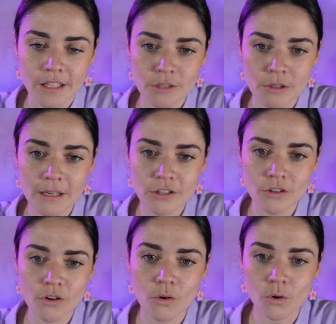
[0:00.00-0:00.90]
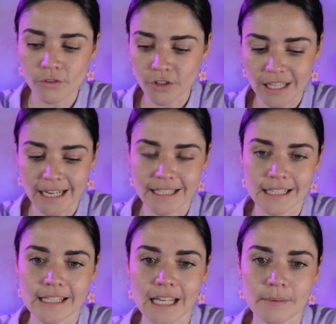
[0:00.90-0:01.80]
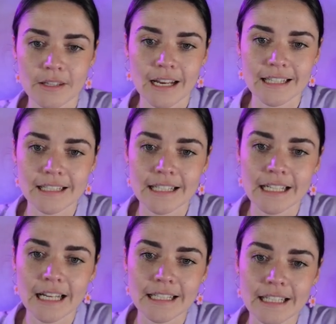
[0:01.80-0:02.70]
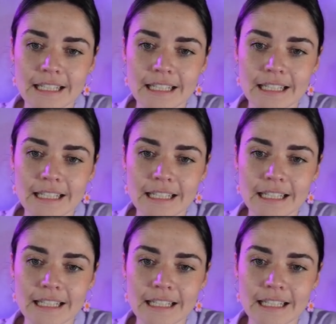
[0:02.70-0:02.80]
You want to make sure not all of your text is the same size because it starts to